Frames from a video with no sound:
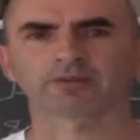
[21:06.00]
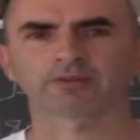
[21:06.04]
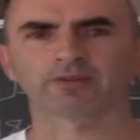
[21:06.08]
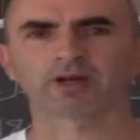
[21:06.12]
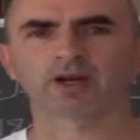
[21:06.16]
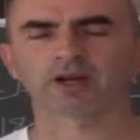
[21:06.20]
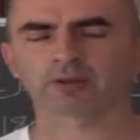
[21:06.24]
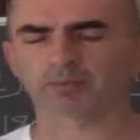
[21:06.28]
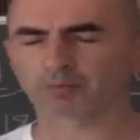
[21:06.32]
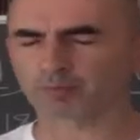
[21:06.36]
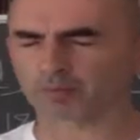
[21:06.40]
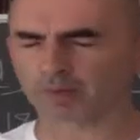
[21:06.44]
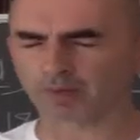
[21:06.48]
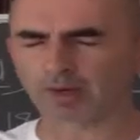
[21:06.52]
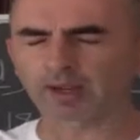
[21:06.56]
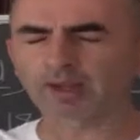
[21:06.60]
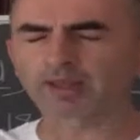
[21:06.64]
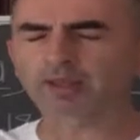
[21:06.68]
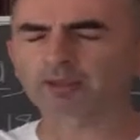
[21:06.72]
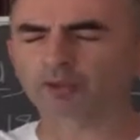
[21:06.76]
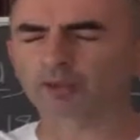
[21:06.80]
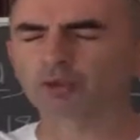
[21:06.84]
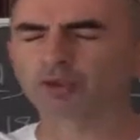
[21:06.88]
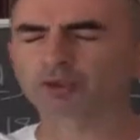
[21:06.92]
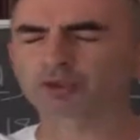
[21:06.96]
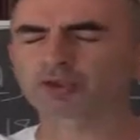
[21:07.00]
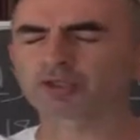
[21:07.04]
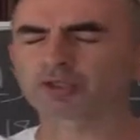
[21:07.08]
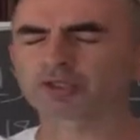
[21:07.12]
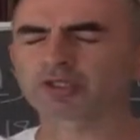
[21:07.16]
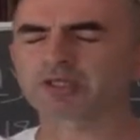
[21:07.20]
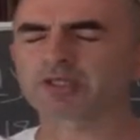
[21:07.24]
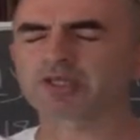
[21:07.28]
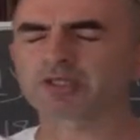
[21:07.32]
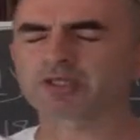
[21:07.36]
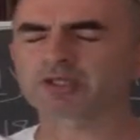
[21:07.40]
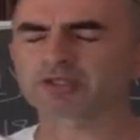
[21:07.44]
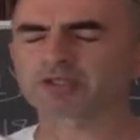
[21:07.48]
I prayed, Lord
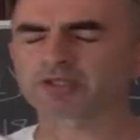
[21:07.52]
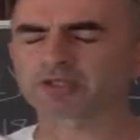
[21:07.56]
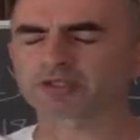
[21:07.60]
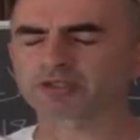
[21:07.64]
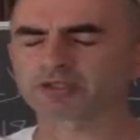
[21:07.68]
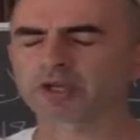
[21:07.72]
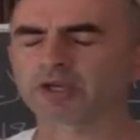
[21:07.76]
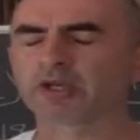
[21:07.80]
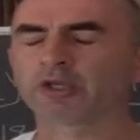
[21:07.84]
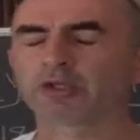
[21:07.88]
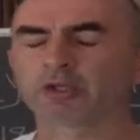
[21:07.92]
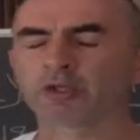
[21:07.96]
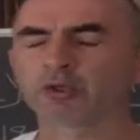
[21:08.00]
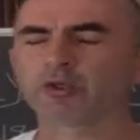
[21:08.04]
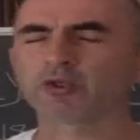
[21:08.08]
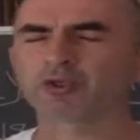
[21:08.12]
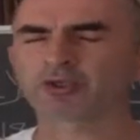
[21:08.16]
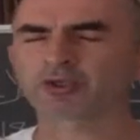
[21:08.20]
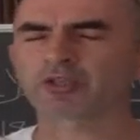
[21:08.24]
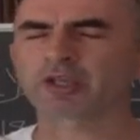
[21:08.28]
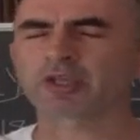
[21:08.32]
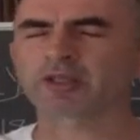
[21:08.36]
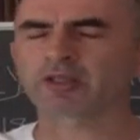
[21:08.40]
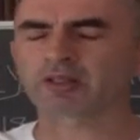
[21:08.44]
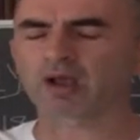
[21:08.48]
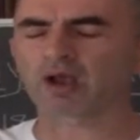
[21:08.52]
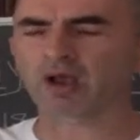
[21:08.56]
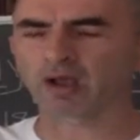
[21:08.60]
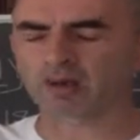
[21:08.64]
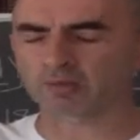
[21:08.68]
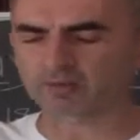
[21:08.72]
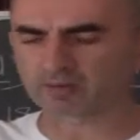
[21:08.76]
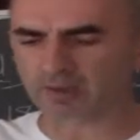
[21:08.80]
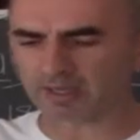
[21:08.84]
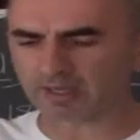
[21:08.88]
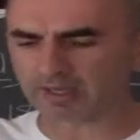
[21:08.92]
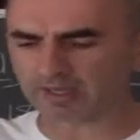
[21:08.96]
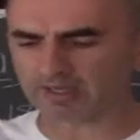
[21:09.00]
Jesus, you said
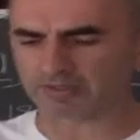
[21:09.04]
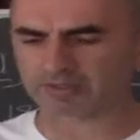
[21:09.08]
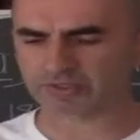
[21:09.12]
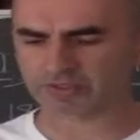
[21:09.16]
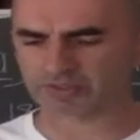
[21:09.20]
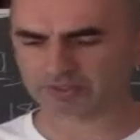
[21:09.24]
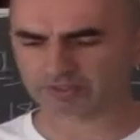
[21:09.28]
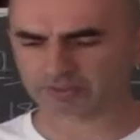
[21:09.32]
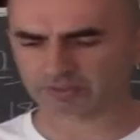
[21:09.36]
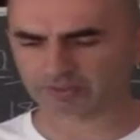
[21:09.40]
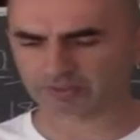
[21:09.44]
I'm blessed.